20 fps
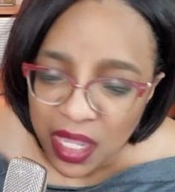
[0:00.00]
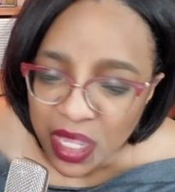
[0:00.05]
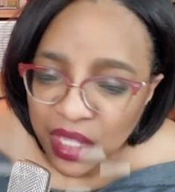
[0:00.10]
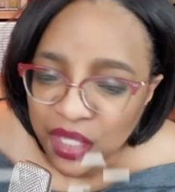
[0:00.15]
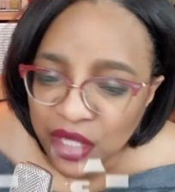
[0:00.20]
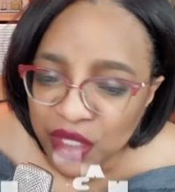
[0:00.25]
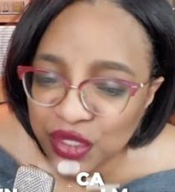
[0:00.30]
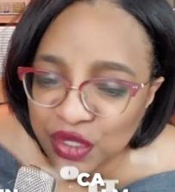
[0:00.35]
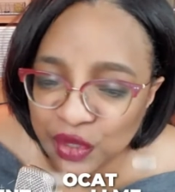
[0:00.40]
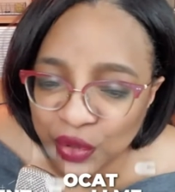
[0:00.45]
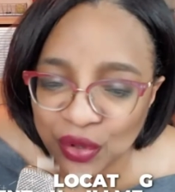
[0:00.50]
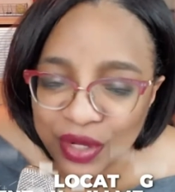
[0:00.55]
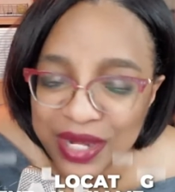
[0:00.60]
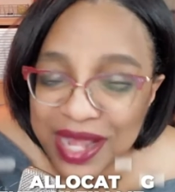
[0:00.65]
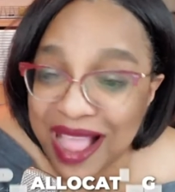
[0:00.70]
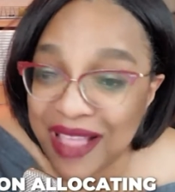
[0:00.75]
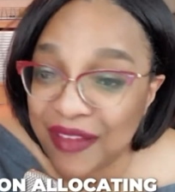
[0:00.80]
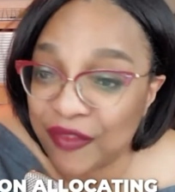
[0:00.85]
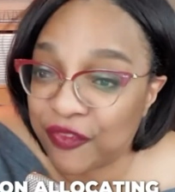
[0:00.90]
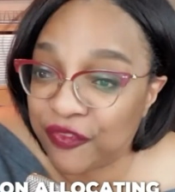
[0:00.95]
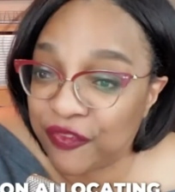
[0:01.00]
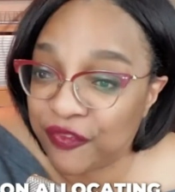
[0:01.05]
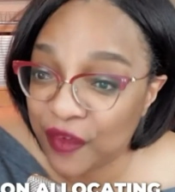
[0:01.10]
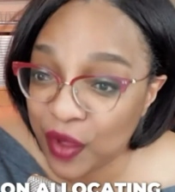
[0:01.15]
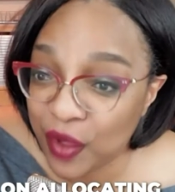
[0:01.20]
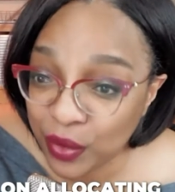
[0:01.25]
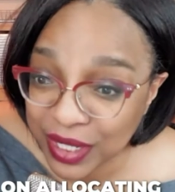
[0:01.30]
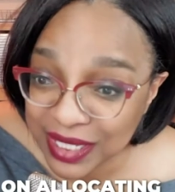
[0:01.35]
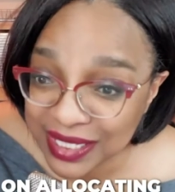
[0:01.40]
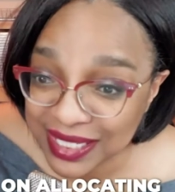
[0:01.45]
you're not
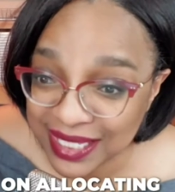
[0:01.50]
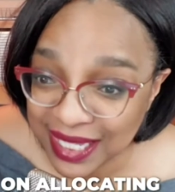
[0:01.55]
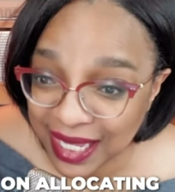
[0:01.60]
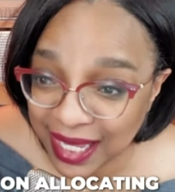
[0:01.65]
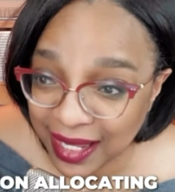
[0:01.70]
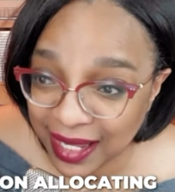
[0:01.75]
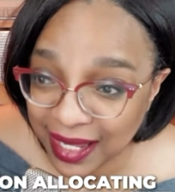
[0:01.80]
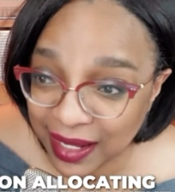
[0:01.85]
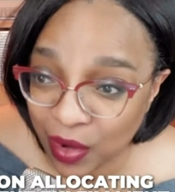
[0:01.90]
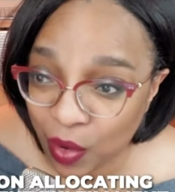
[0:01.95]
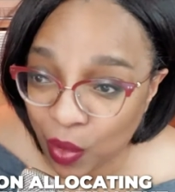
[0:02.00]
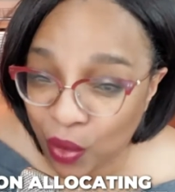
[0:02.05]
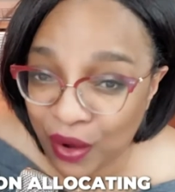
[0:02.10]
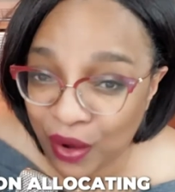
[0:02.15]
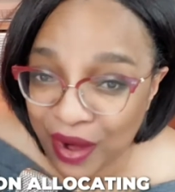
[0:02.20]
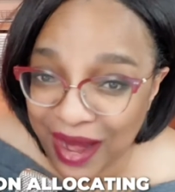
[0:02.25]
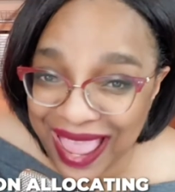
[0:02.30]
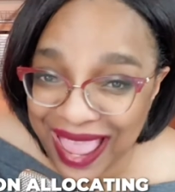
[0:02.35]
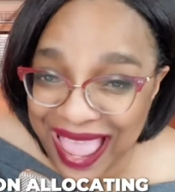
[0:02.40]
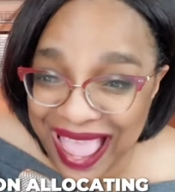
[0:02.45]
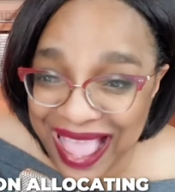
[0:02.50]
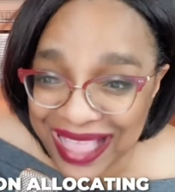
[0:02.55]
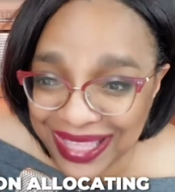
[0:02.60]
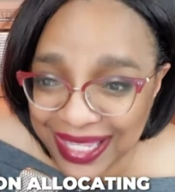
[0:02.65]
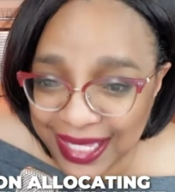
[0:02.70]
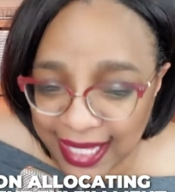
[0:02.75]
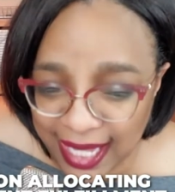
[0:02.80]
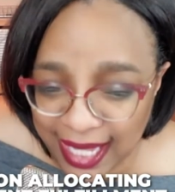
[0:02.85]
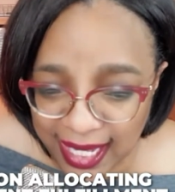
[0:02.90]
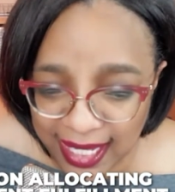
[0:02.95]
focusing or
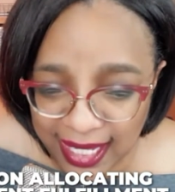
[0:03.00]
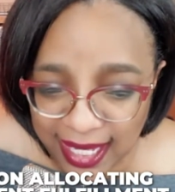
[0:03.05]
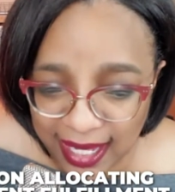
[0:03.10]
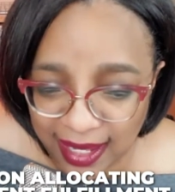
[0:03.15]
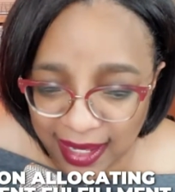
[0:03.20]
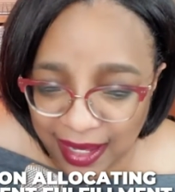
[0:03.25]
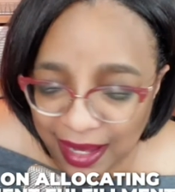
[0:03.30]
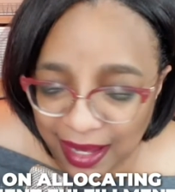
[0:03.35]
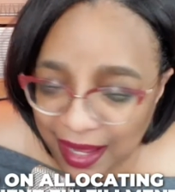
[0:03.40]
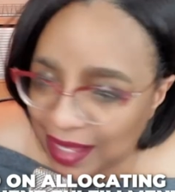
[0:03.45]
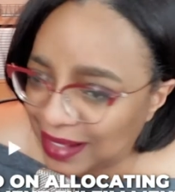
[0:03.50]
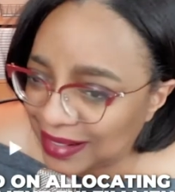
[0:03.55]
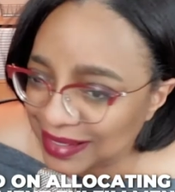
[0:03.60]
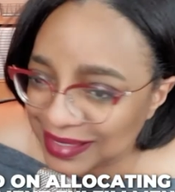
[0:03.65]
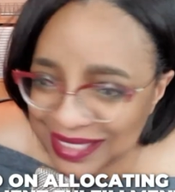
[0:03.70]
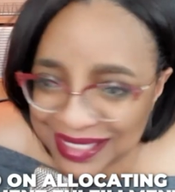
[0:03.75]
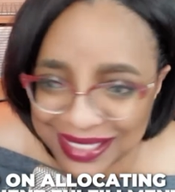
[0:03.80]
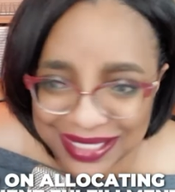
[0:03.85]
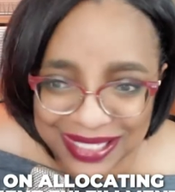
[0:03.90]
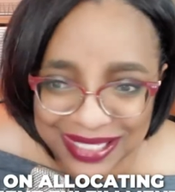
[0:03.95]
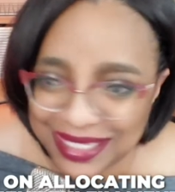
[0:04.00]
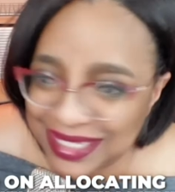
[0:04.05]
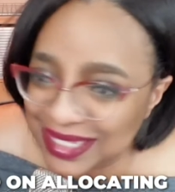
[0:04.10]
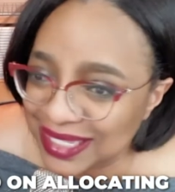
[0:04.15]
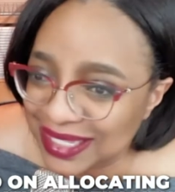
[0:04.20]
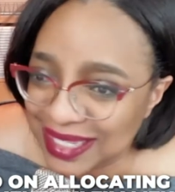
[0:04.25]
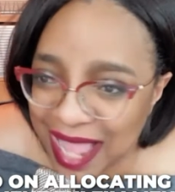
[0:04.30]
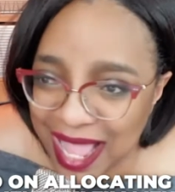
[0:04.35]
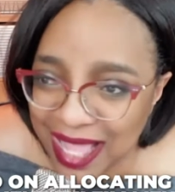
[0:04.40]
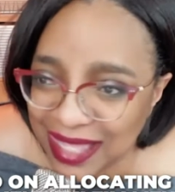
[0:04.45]
allocating sig
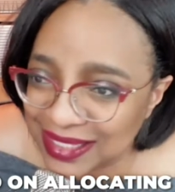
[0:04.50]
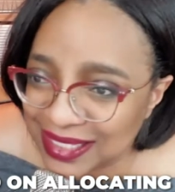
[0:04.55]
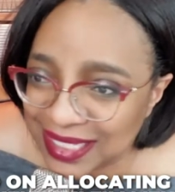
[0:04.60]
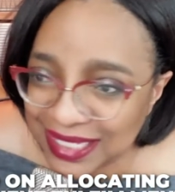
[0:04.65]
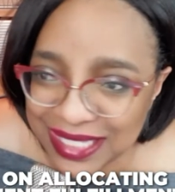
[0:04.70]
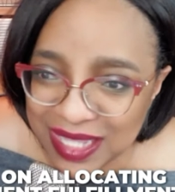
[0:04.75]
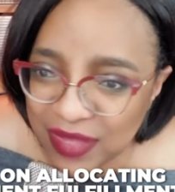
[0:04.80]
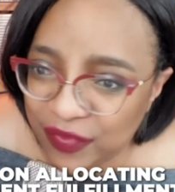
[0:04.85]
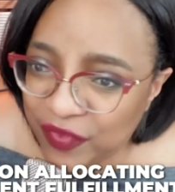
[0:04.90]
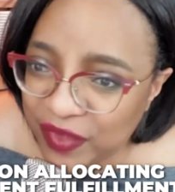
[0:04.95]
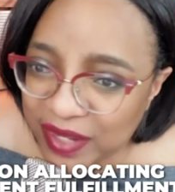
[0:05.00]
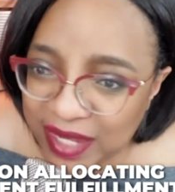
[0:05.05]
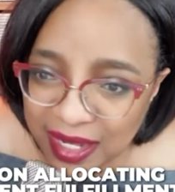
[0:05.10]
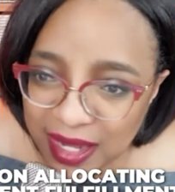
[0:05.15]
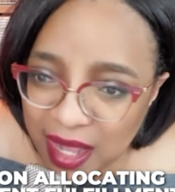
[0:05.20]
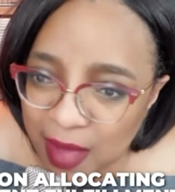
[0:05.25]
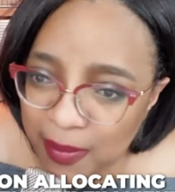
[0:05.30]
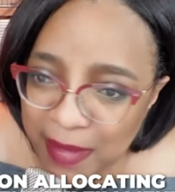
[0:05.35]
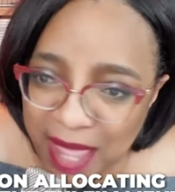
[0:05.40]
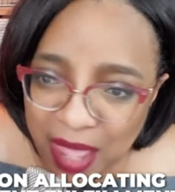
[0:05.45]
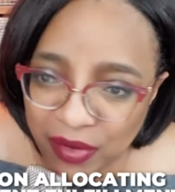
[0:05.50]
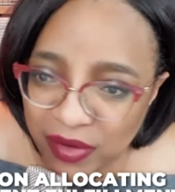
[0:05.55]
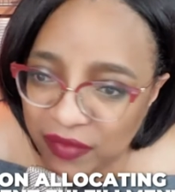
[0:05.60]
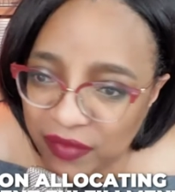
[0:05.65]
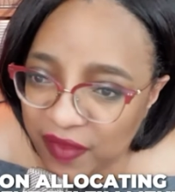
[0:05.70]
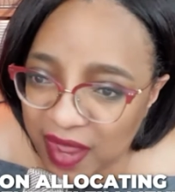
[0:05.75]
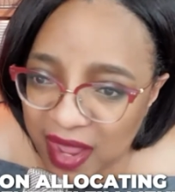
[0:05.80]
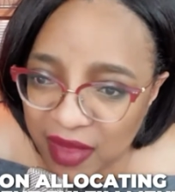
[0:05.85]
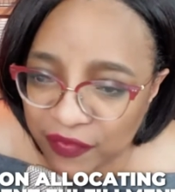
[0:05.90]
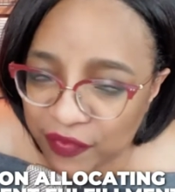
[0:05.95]
not significant amount of
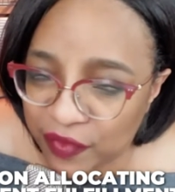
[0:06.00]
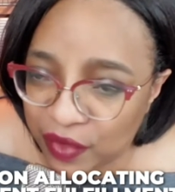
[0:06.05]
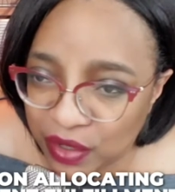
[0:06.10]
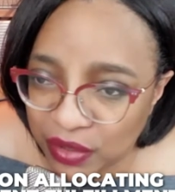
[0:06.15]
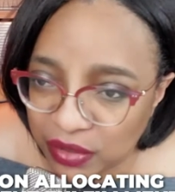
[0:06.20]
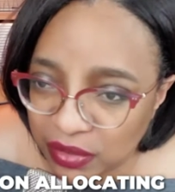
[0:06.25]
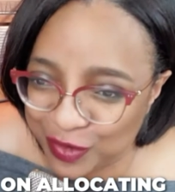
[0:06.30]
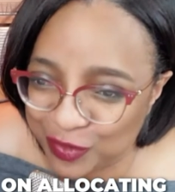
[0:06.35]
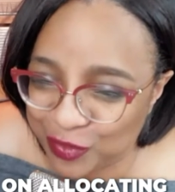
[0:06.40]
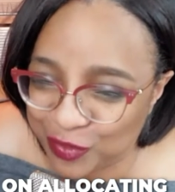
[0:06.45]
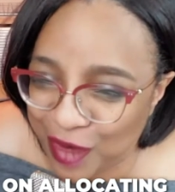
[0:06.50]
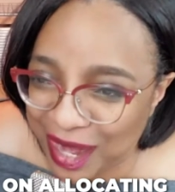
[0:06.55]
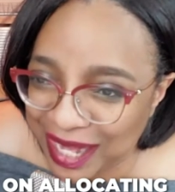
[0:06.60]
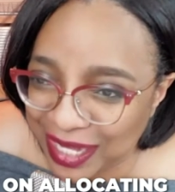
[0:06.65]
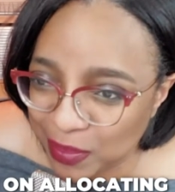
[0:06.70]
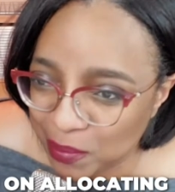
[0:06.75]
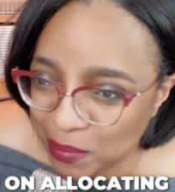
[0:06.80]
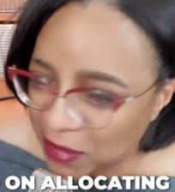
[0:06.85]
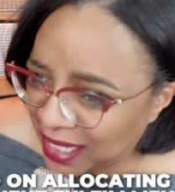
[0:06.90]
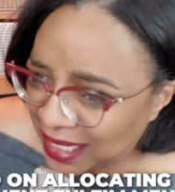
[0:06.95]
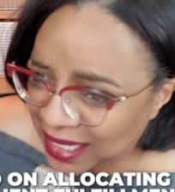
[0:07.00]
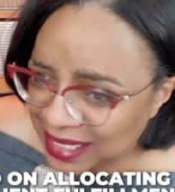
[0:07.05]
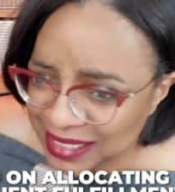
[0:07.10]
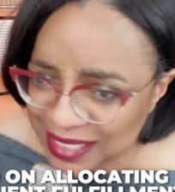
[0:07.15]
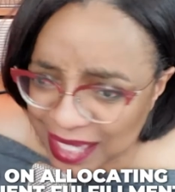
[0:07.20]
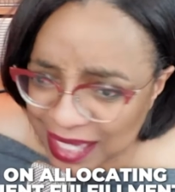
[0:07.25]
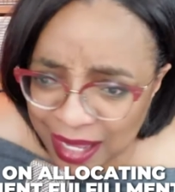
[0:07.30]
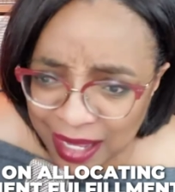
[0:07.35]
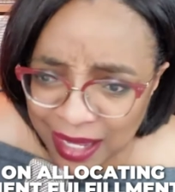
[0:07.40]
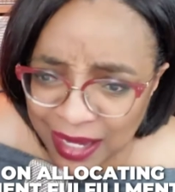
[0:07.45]
effort, right? Money,
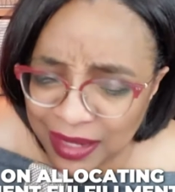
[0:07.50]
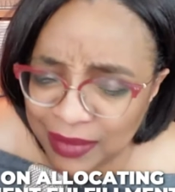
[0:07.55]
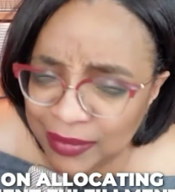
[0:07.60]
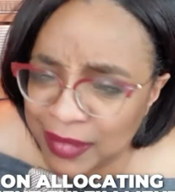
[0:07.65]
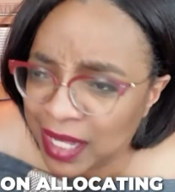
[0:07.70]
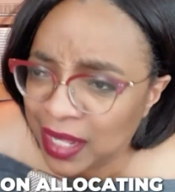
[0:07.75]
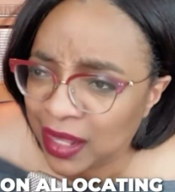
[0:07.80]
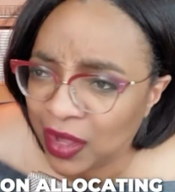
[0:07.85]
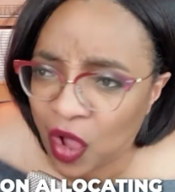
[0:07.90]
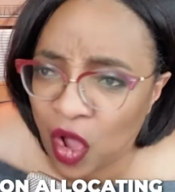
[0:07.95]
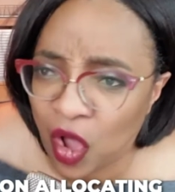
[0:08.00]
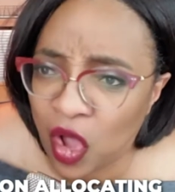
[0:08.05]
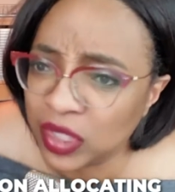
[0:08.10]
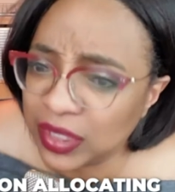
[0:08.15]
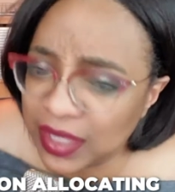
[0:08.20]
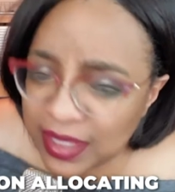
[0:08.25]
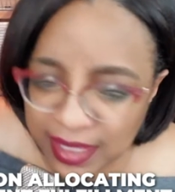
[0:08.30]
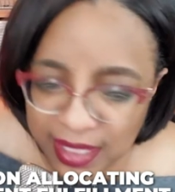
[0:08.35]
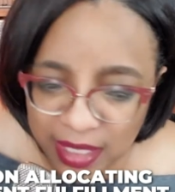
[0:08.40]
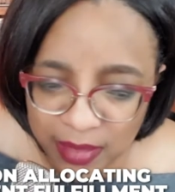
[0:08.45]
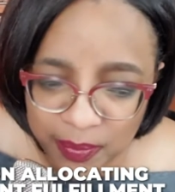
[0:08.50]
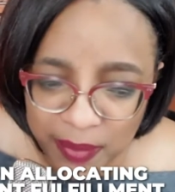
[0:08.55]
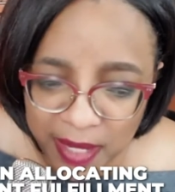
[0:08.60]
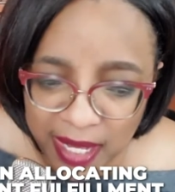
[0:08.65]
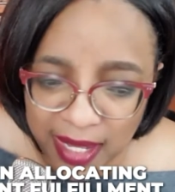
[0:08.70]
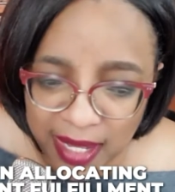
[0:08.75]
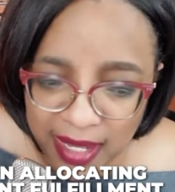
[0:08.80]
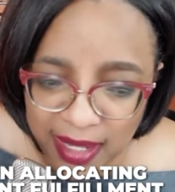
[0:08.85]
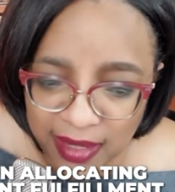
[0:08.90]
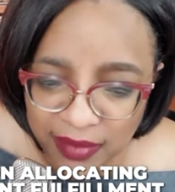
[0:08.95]
time, all of the
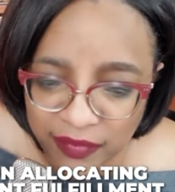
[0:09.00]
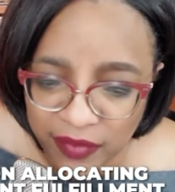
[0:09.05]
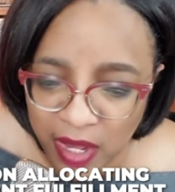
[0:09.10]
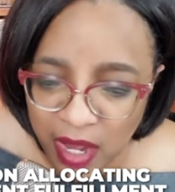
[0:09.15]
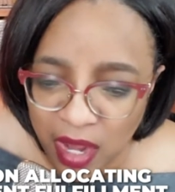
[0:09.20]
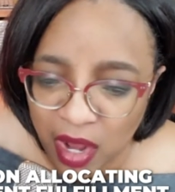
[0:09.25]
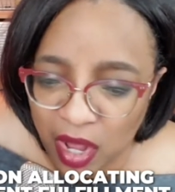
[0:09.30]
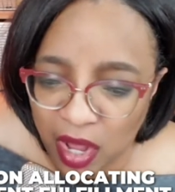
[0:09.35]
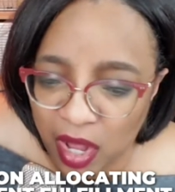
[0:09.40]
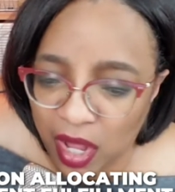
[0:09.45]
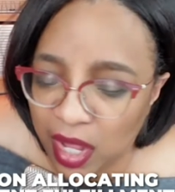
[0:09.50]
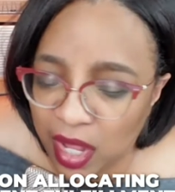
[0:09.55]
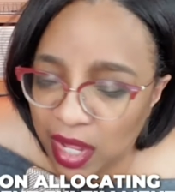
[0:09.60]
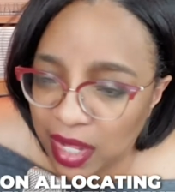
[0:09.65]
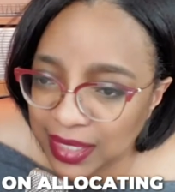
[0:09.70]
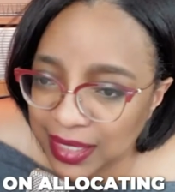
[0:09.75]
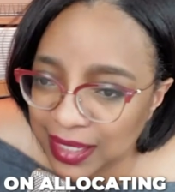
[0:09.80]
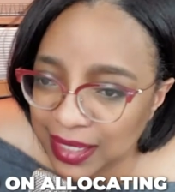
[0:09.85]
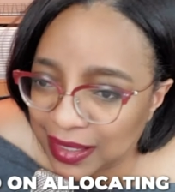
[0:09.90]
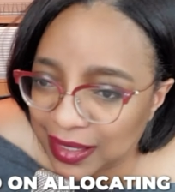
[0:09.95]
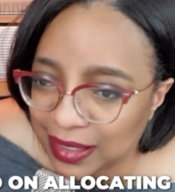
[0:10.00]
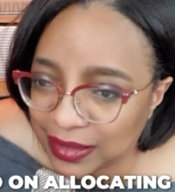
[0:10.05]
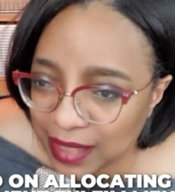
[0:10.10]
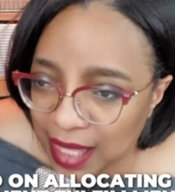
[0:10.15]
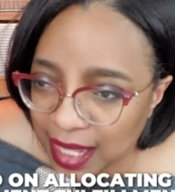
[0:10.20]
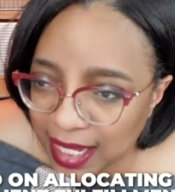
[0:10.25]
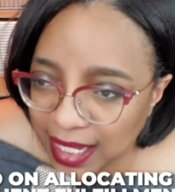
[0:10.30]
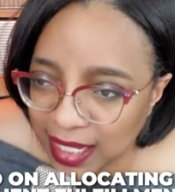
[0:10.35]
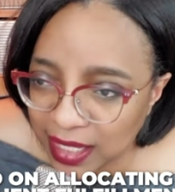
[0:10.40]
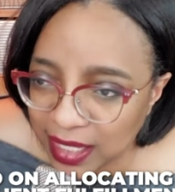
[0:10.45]
above on
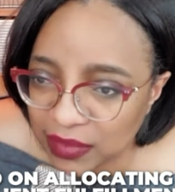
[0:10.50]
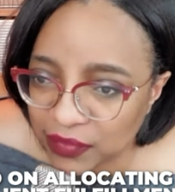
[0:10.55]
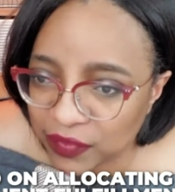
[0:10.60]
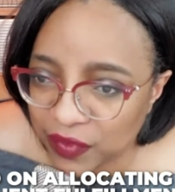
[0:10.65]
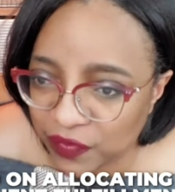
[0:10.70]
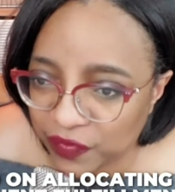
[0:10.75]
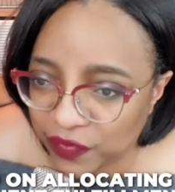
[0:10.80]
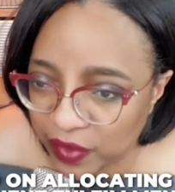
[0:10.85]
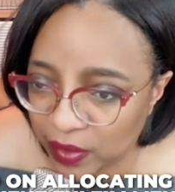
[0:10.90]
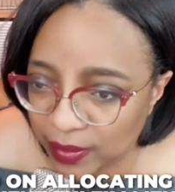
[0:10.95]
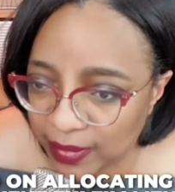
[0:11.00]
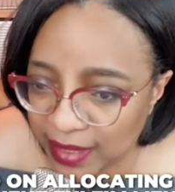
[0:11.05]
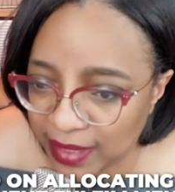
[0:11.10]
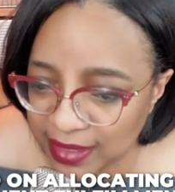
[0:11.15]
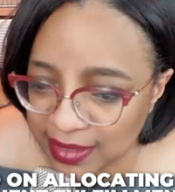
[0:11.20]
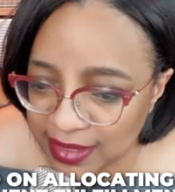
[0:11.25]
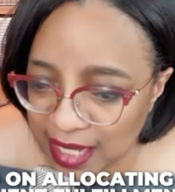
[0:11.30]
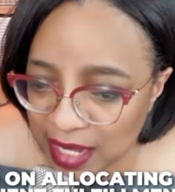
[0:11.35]
client fulfillment.